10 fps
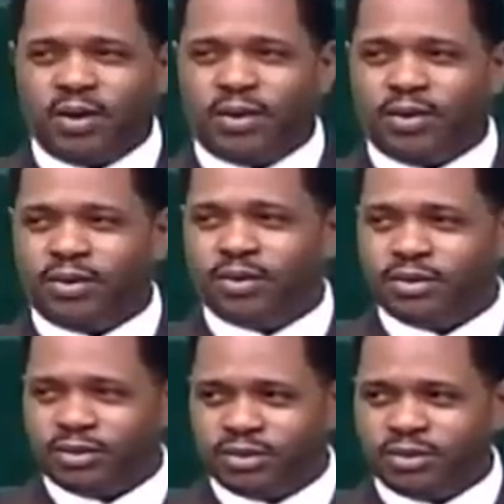
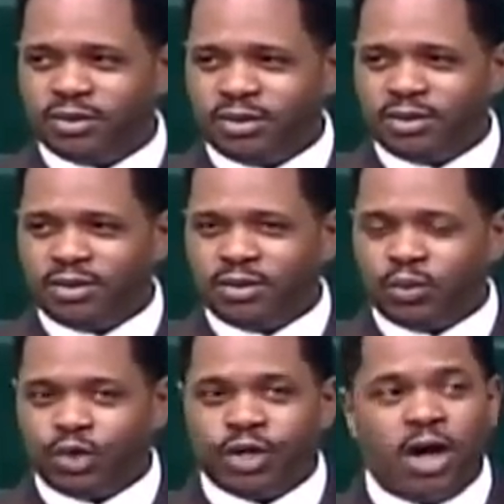calls
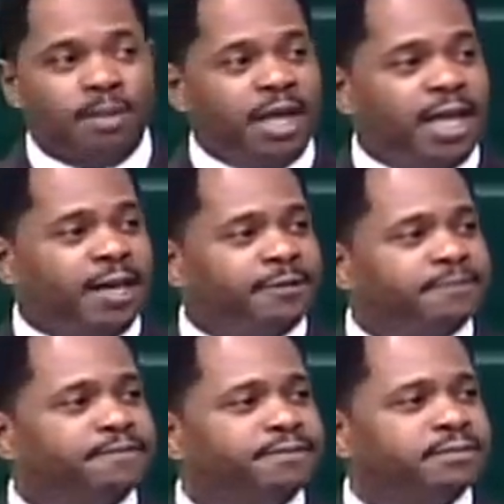would come
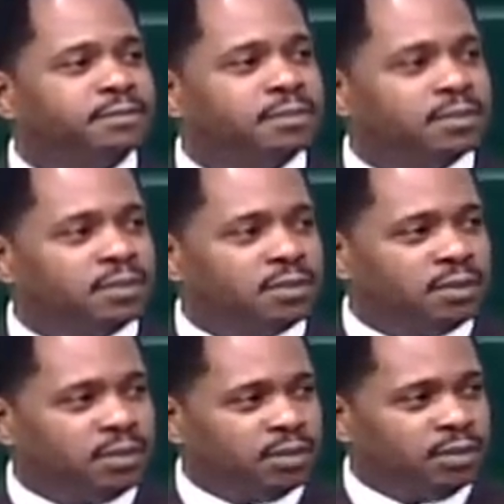in,
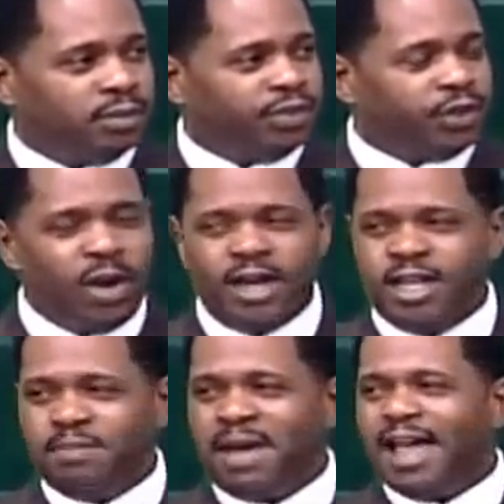
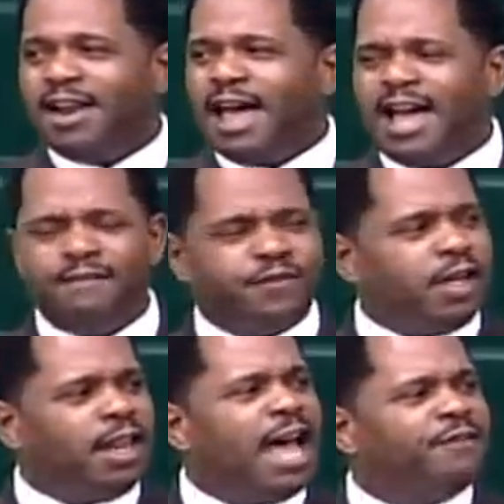threatening my life,
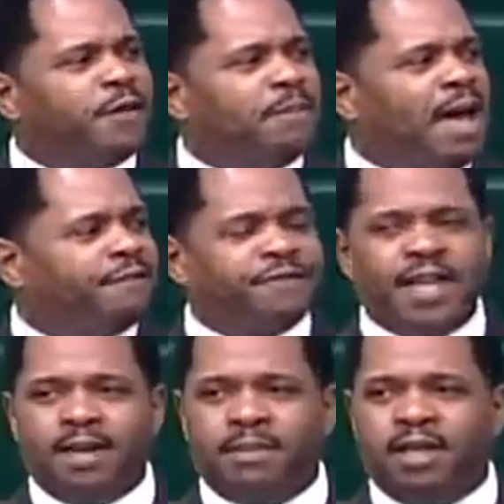the life of my
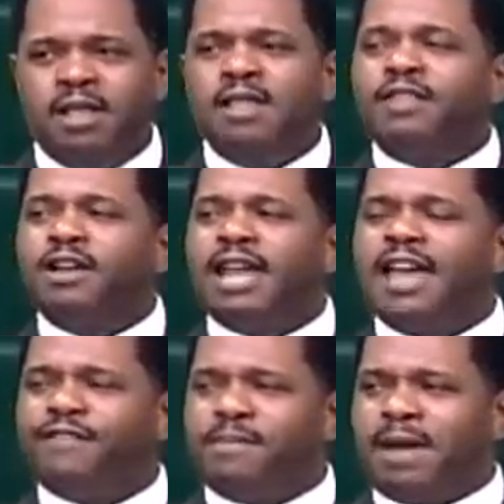family, the
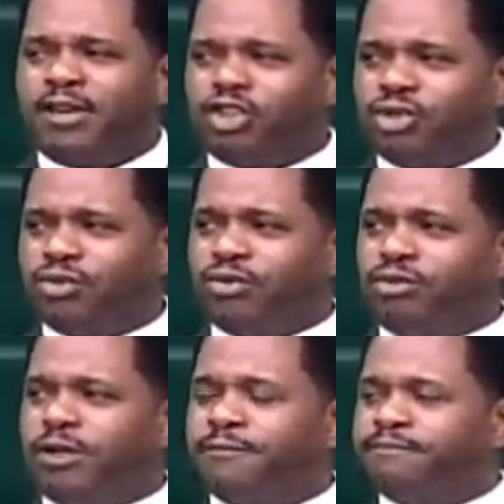life of my
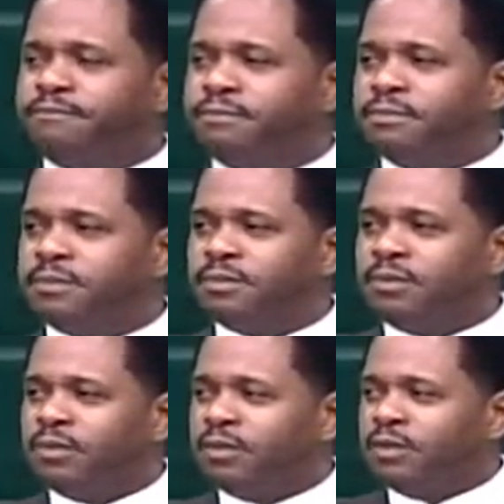children.
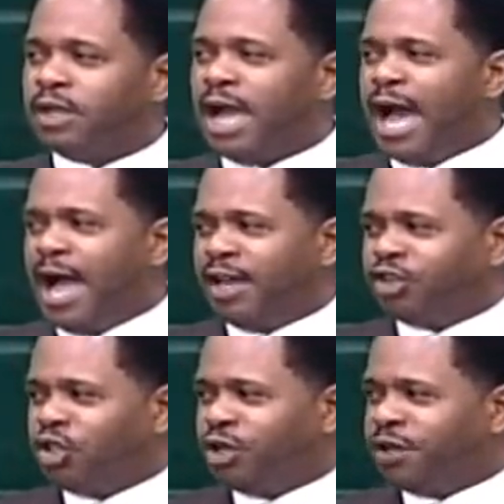
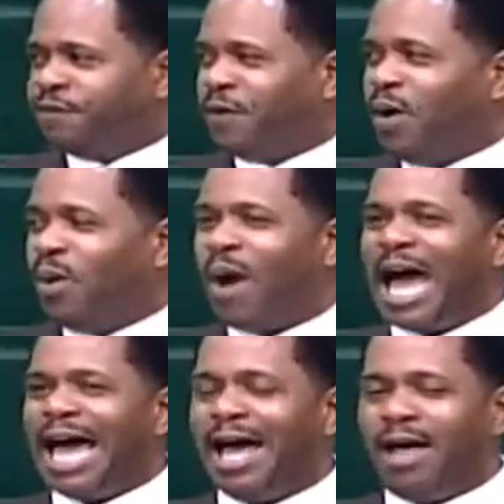I took it for a
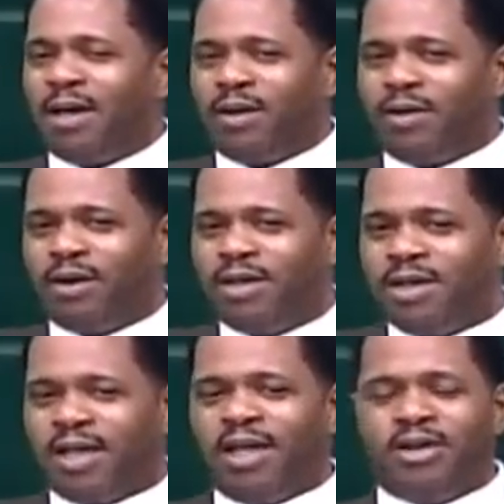while
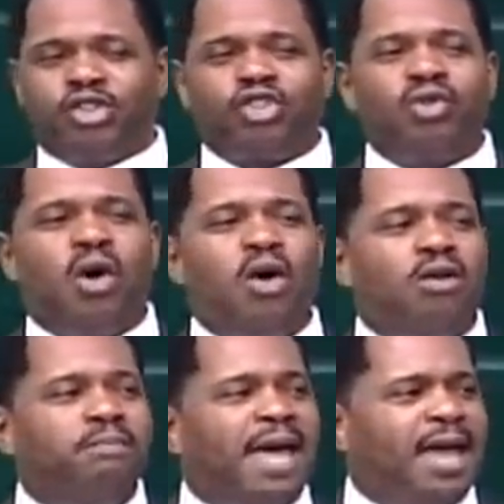in a
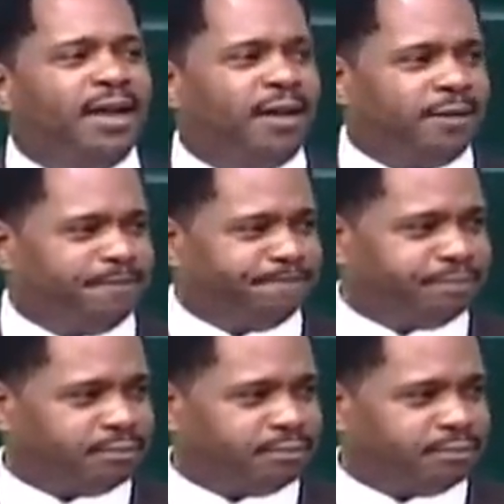strong manner,